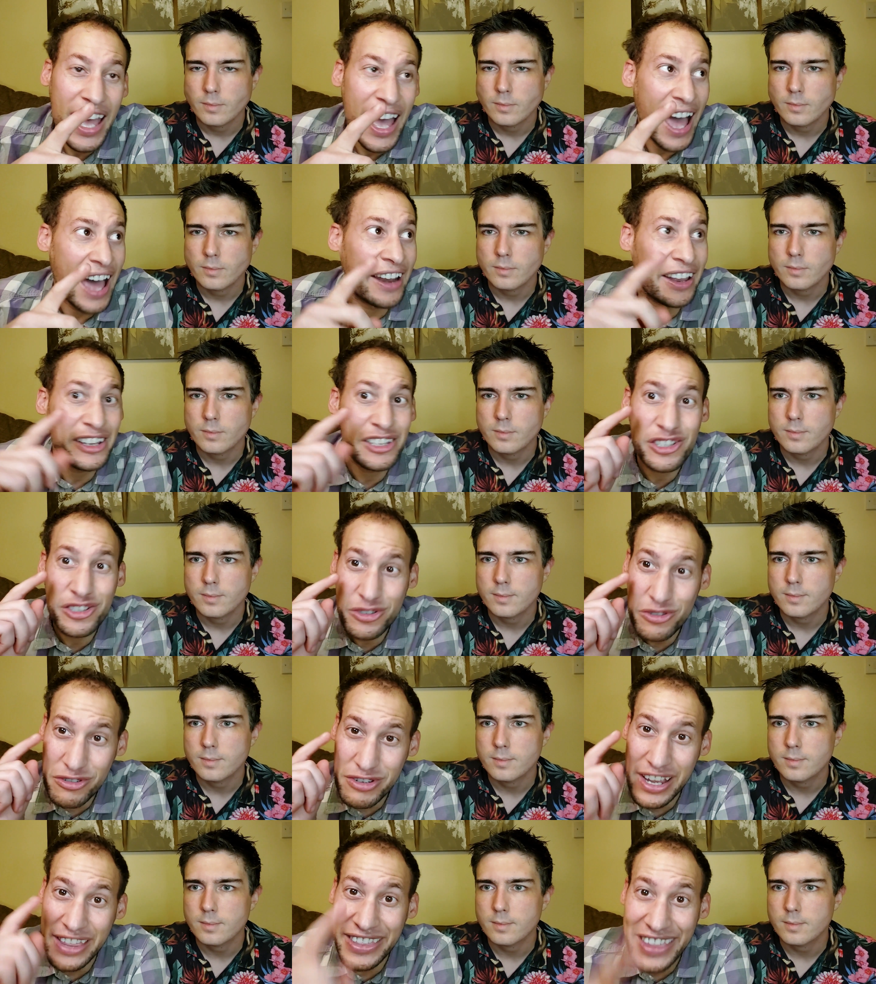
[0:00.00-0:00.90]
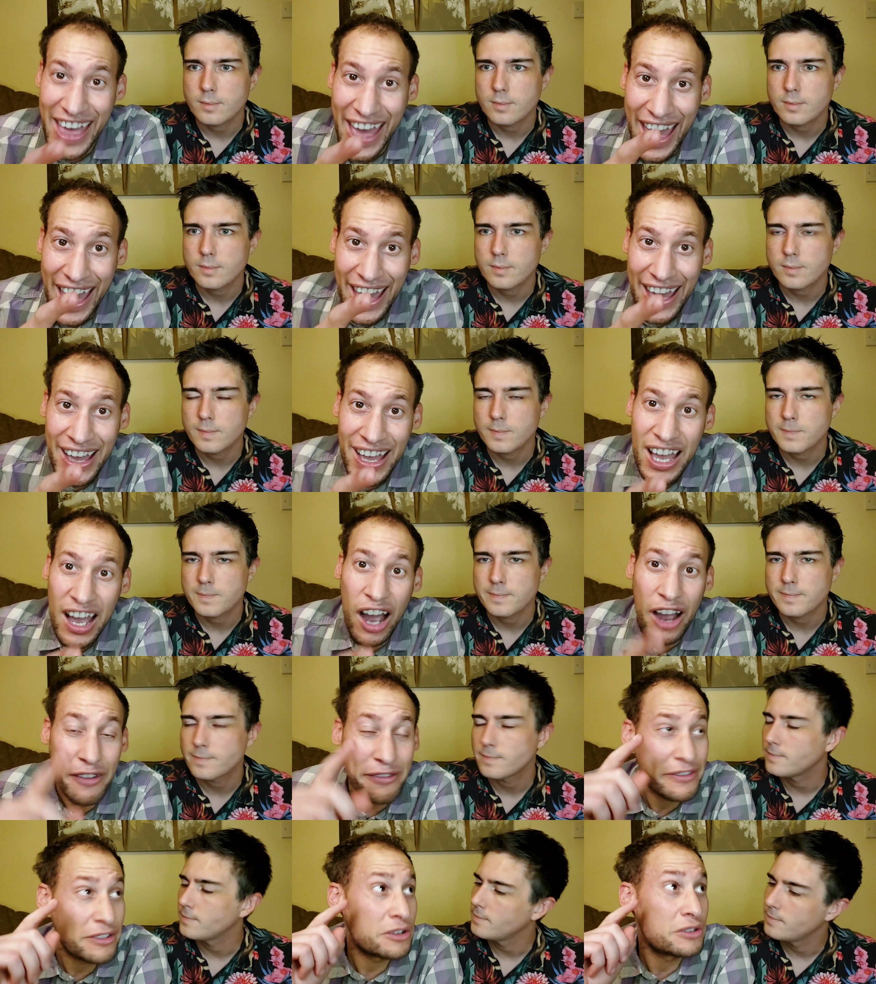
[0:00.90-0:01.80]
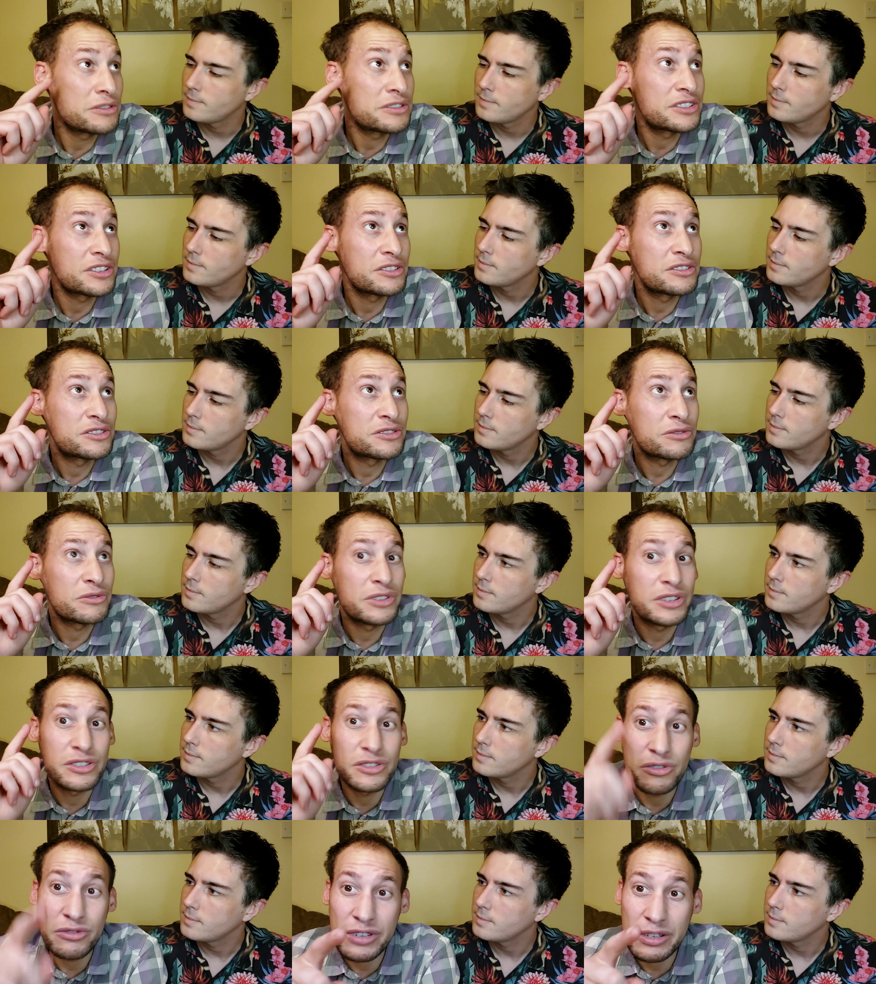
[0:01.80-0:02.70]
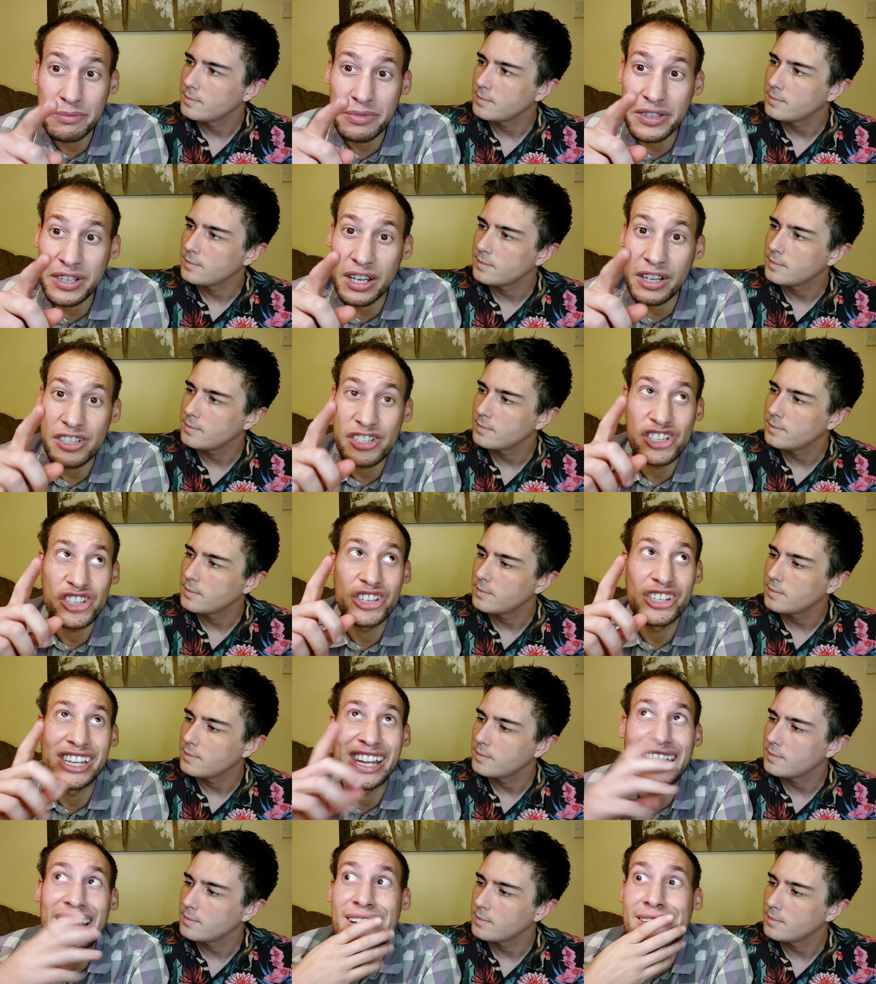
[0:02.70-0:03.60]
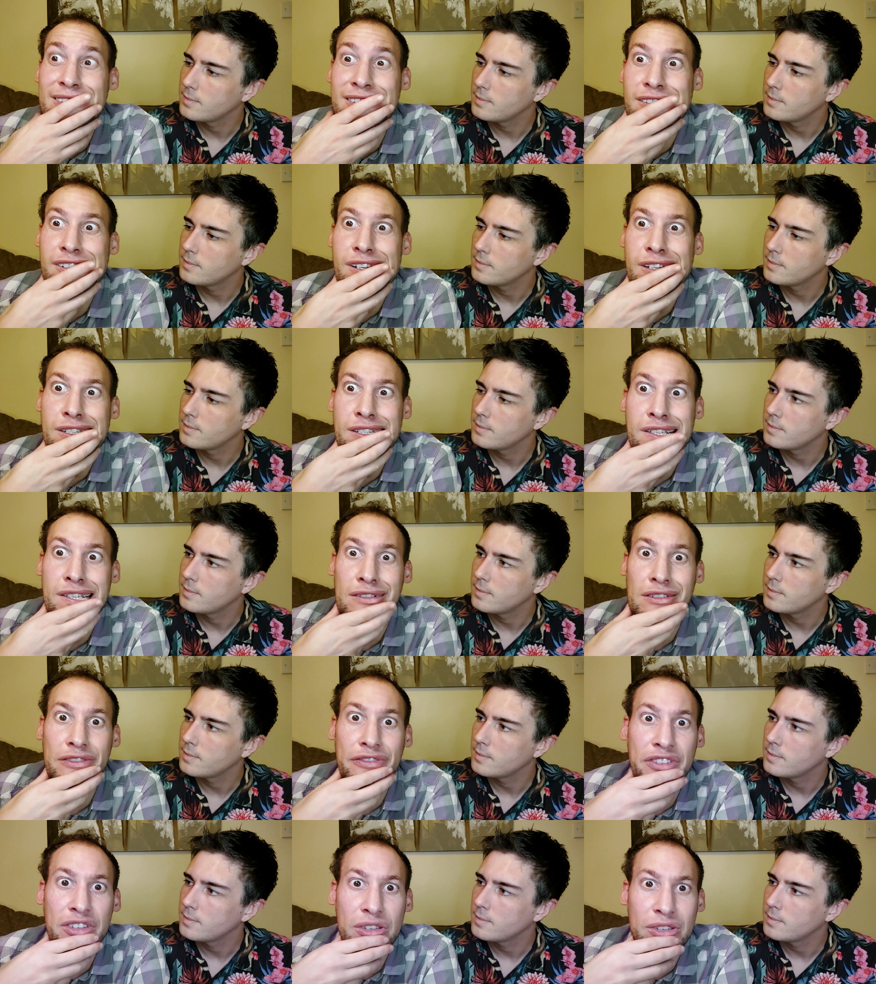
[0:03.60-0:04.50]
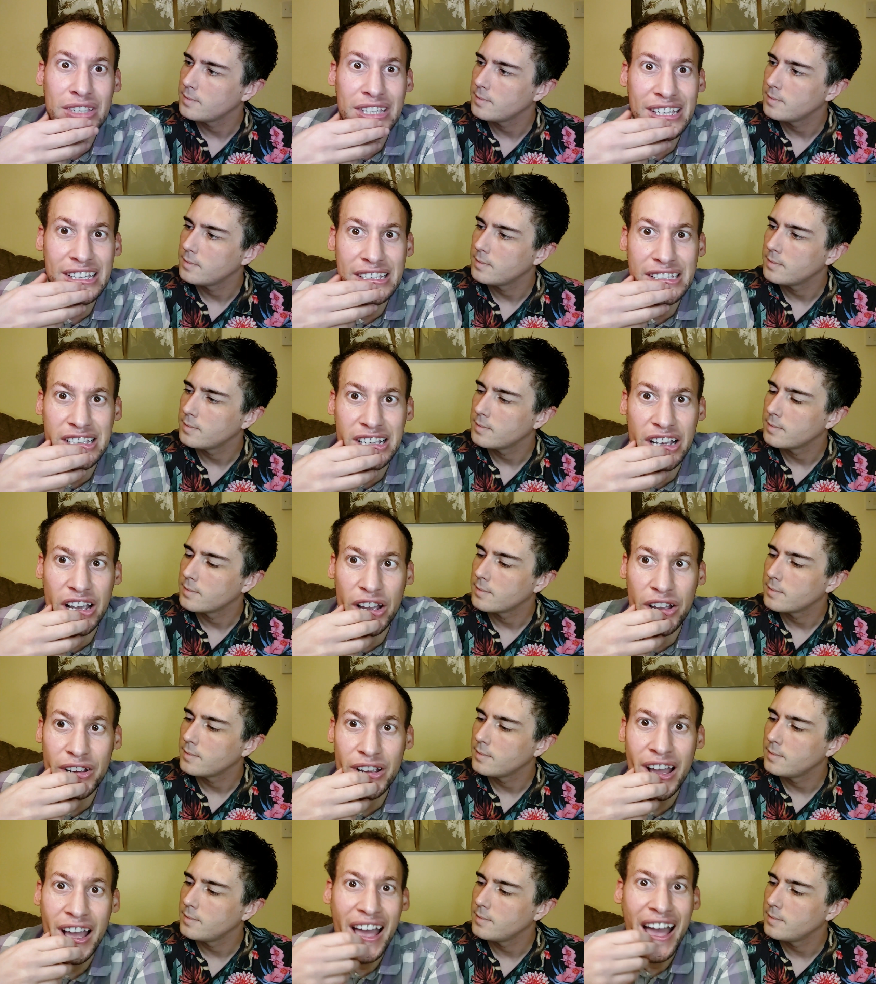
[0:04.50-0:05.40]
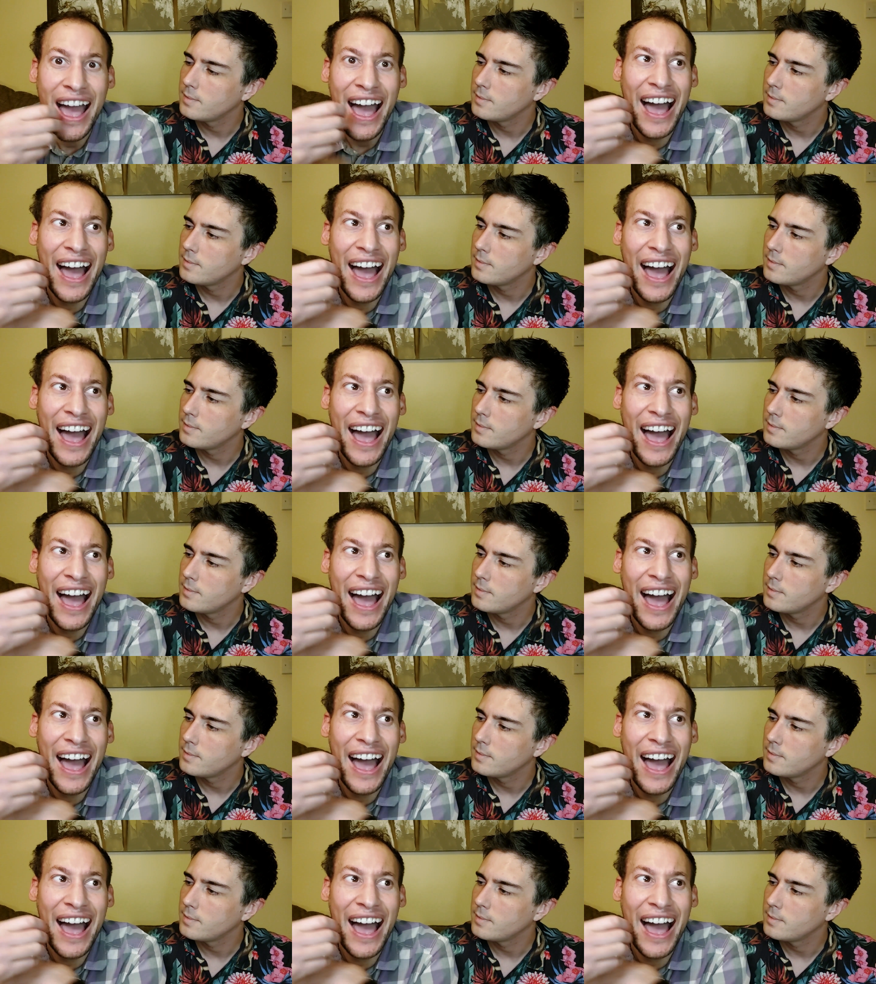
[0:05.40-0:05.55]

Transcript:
Speaker 1: And I saw it there. I've also saw the touring production in Leicester a few years ago,